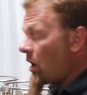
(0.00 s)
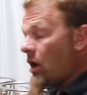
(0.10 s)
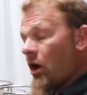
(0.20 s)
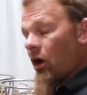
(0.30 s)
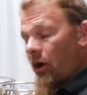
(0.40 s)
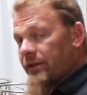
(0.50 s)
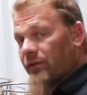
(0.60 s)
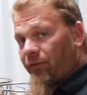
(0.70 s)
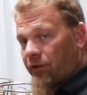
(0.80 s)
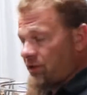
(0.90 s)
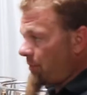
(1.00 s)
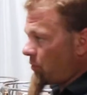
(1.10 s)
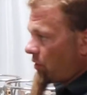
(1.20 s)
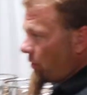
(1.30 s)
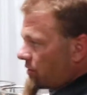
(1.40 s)
Alright, so first
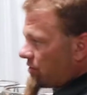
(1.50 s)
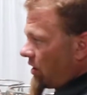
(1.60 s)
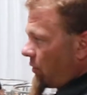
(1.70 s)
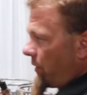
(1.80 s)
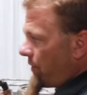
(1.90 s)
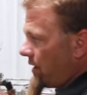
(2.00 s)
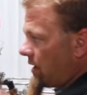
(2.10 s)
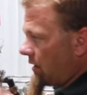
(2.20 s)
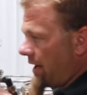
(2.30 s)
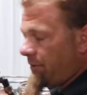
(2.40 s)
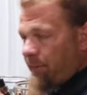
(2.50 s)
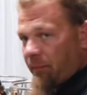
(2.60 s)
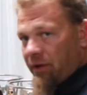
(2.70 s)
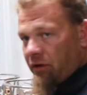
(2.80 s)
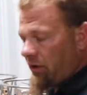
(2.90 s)
up we're going to go ahead and start with the
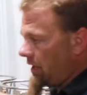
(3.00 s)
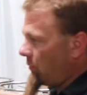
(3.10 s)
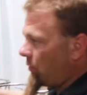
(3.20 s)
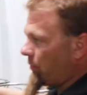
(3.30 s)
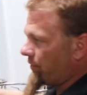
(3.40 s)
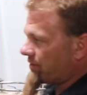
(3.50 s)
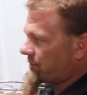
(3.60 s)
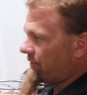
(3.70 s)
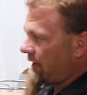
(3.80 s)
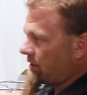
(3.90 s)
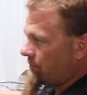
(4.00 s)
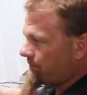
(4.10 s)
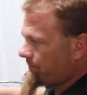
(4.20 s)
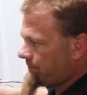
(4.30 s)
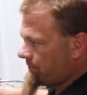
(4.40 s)
Goliath pump here, and we'll pull this one to vacuum.